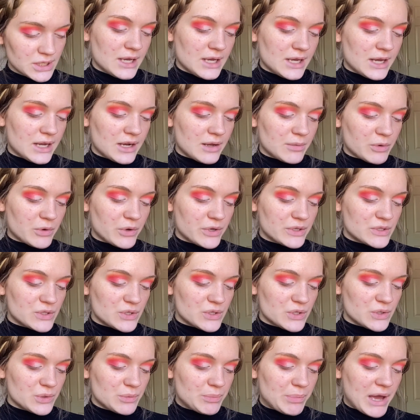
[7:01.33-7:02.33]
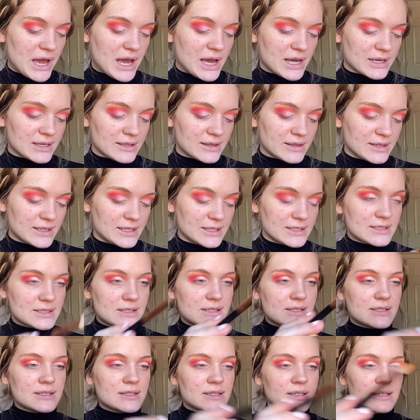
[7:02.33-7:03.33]
and I'm going to pack
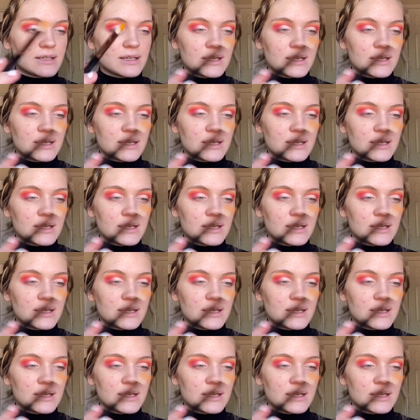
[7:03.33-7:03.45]
this